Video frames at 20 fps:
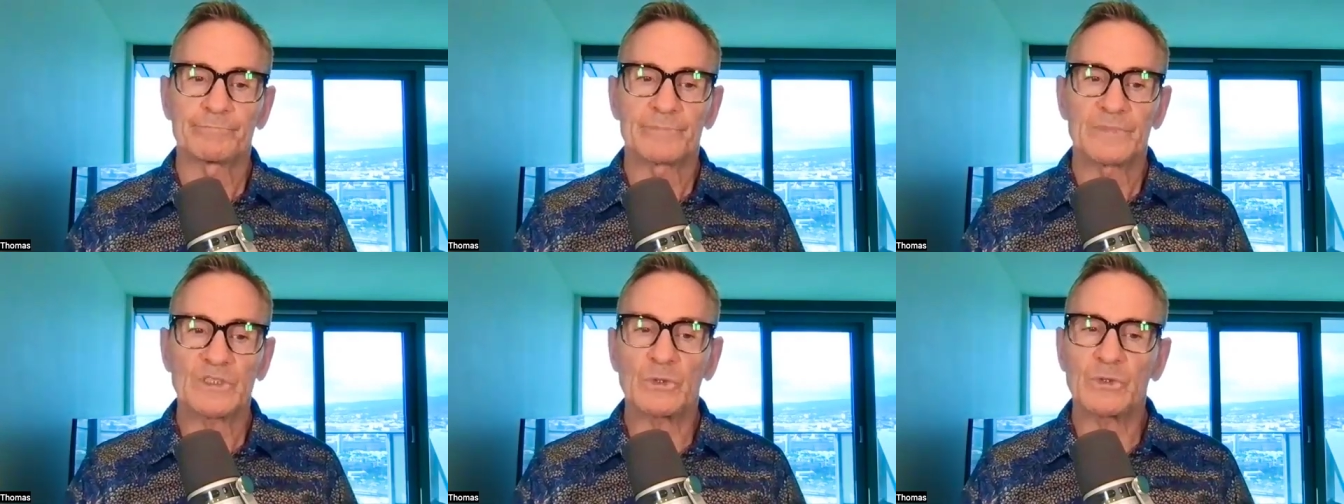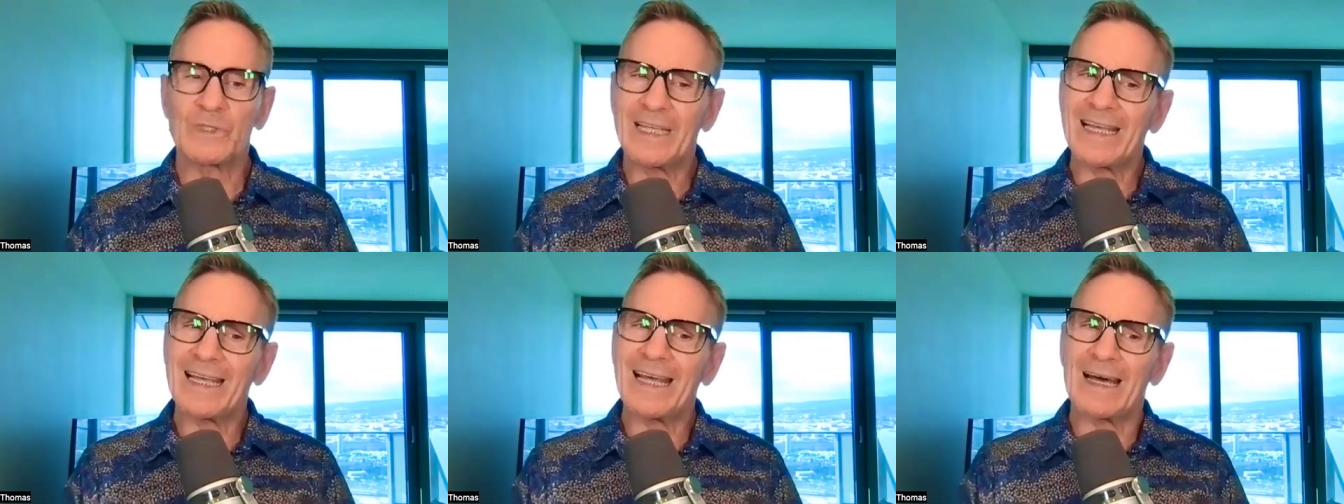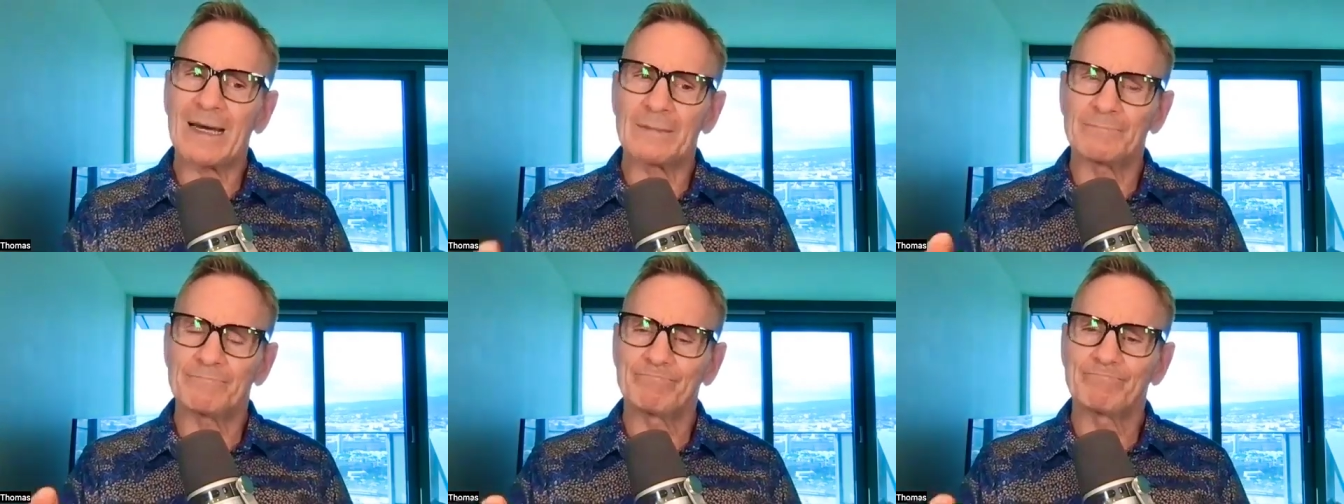So
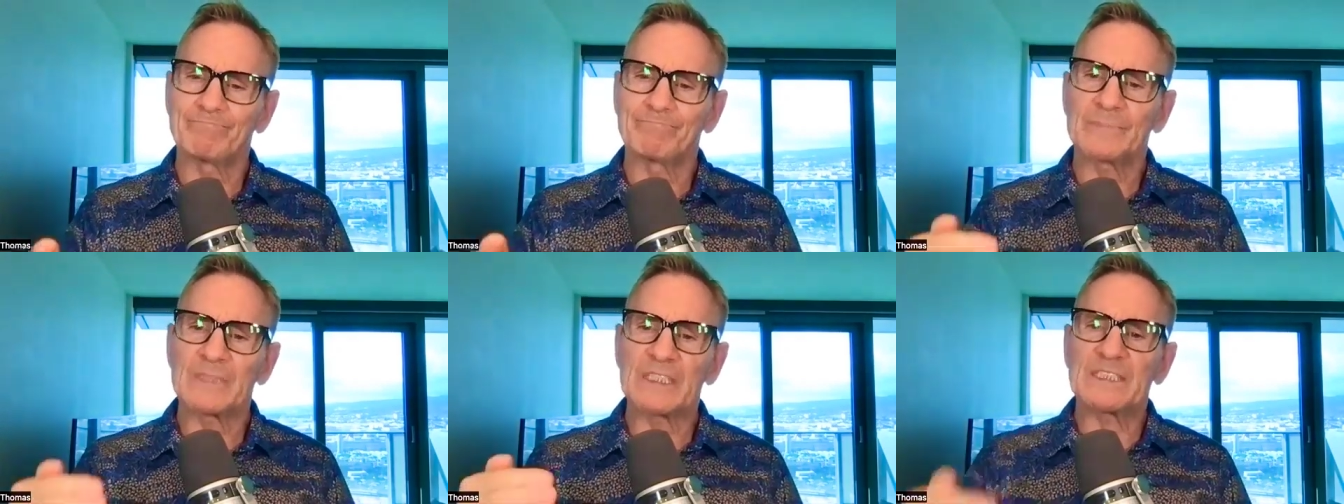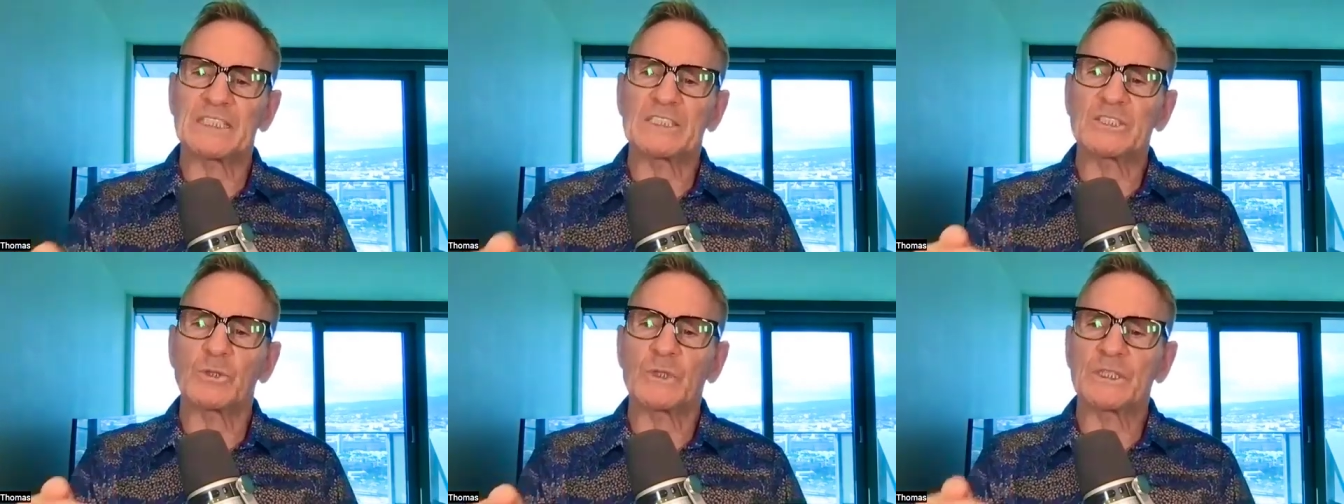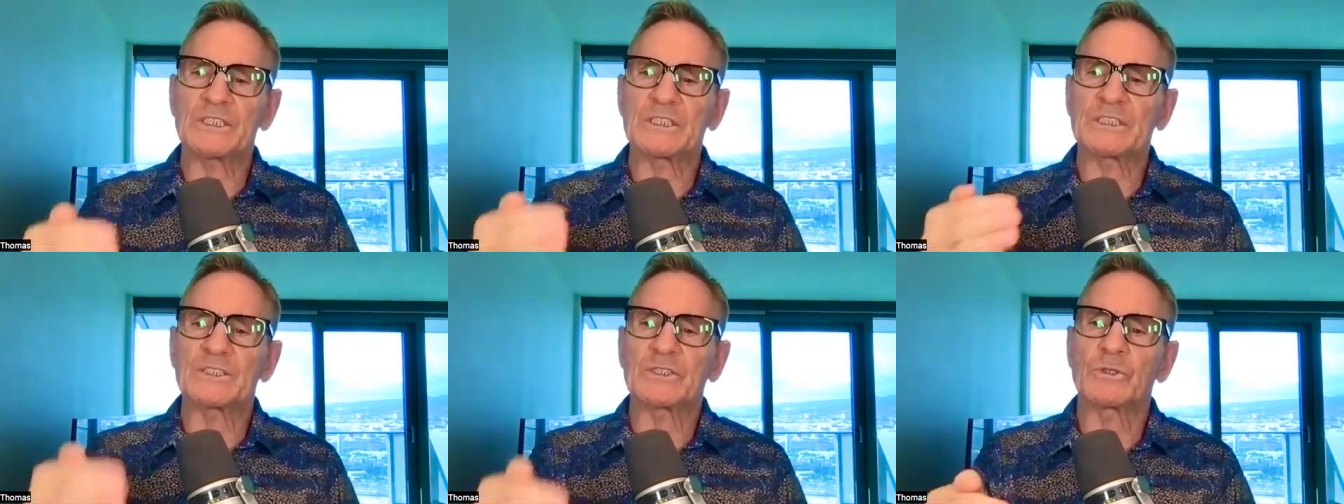yeah, the
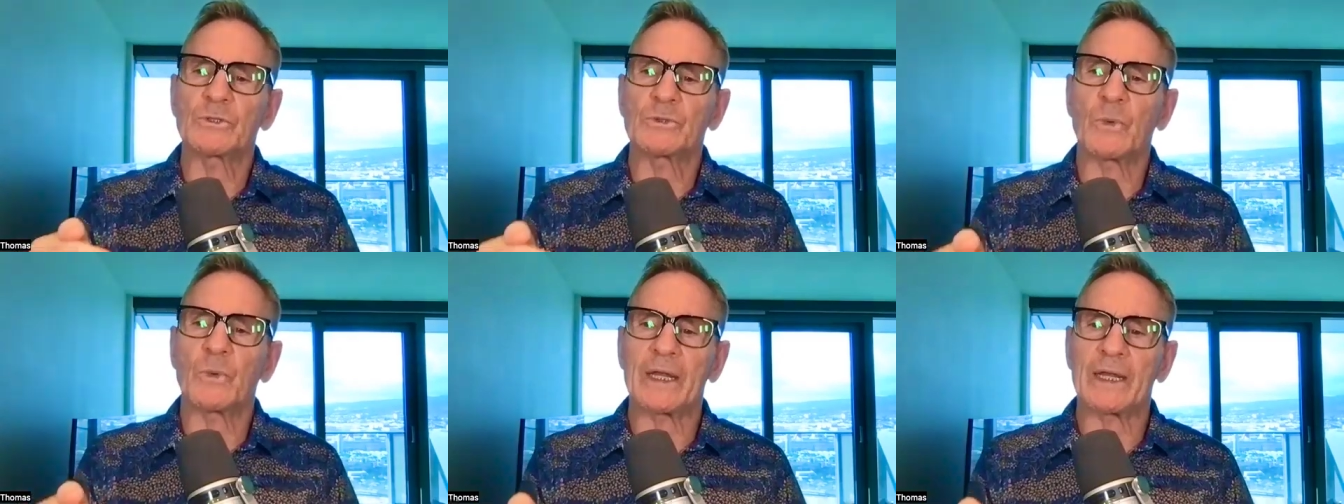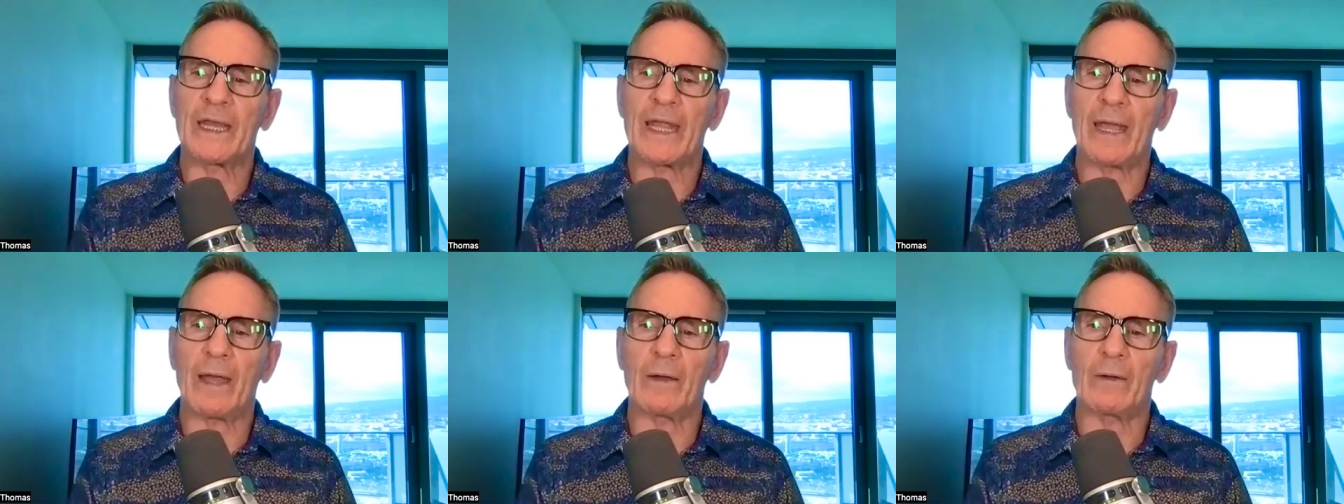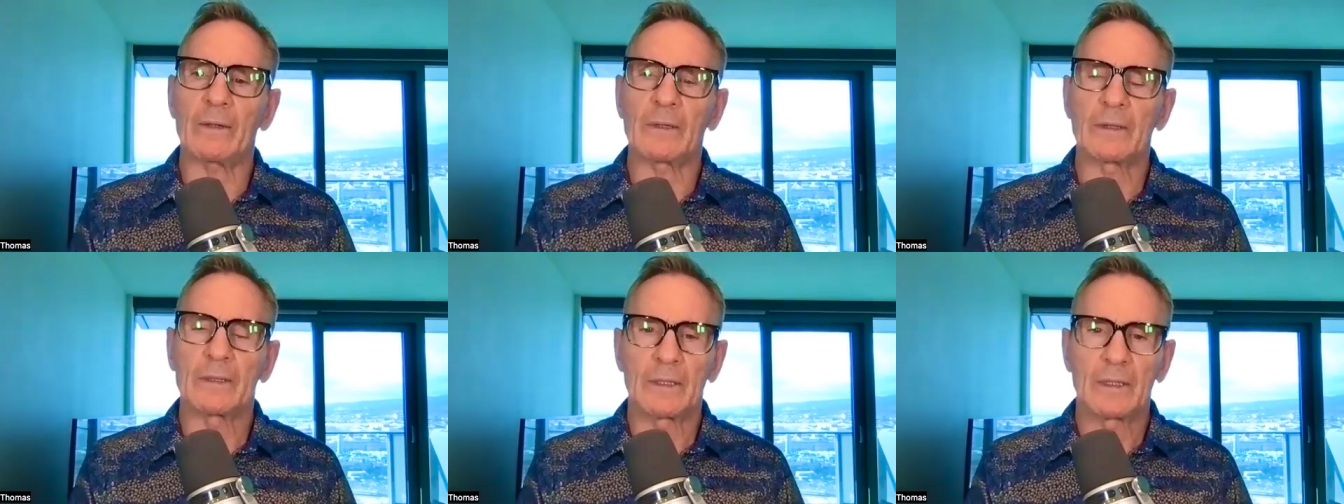situation is good right
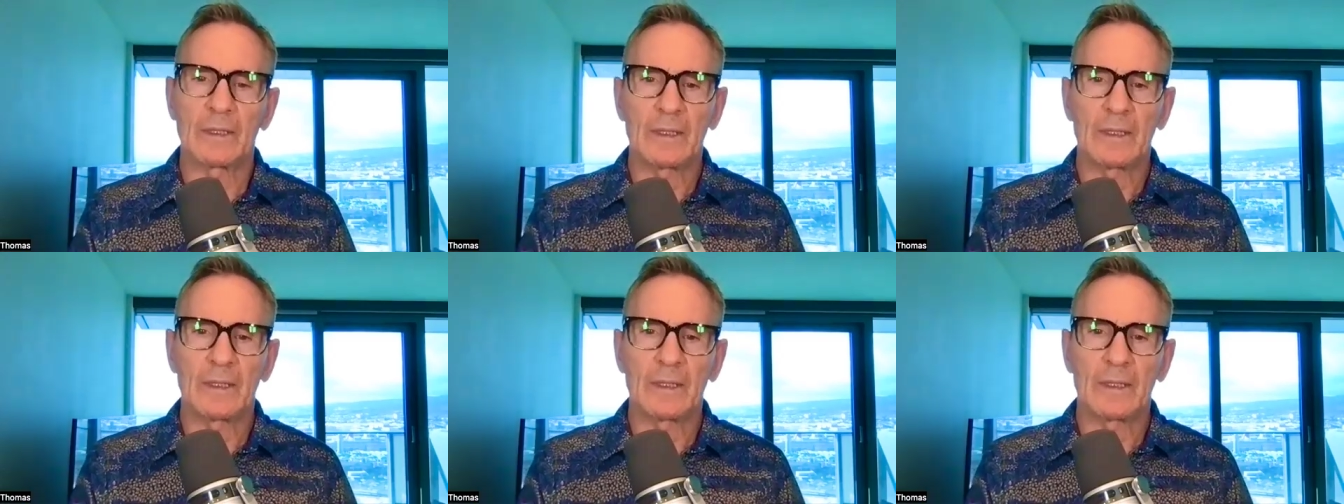now.